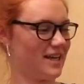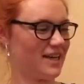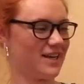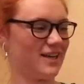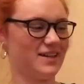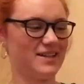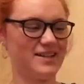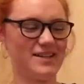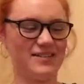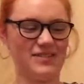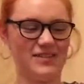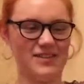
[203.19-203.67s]
I
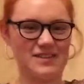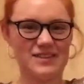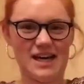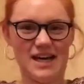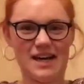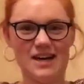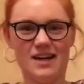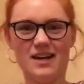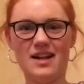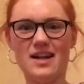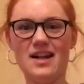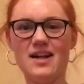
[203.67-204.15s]
can't even
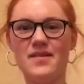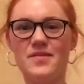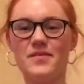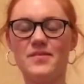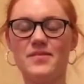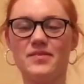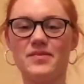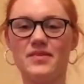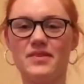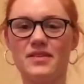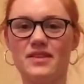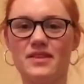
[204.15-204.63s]
tell.
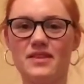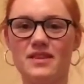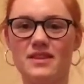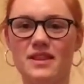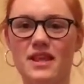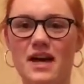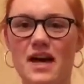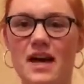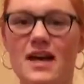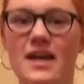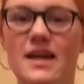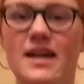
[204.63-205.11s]

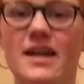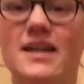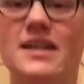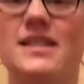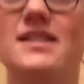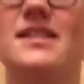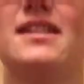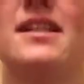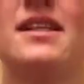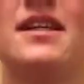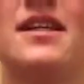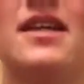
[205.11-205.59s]
That
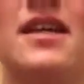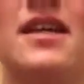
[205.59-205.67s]
is